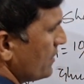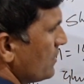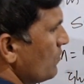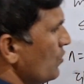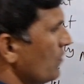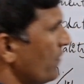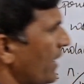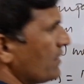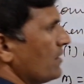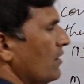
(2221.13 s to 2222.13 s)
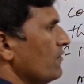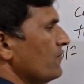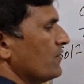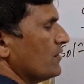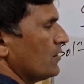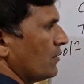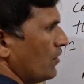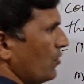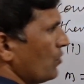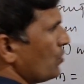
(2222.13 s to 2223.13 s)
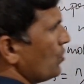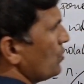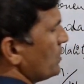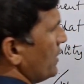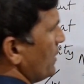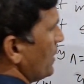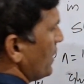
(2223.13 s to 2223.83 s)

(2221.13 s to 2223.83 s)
is the mole fraction of glucose in the